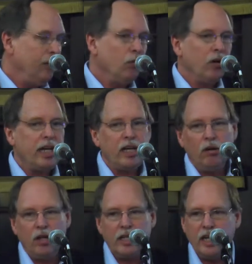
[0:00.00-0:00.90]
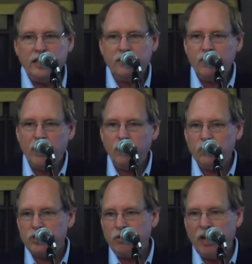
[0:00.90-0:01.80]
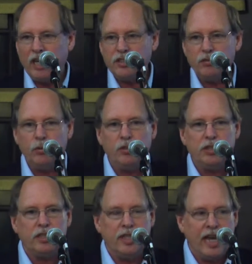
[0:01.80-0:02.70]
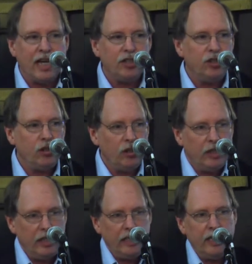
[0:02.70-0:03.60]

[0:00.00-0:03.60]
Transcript: working at all kinds of levels grassroots, national,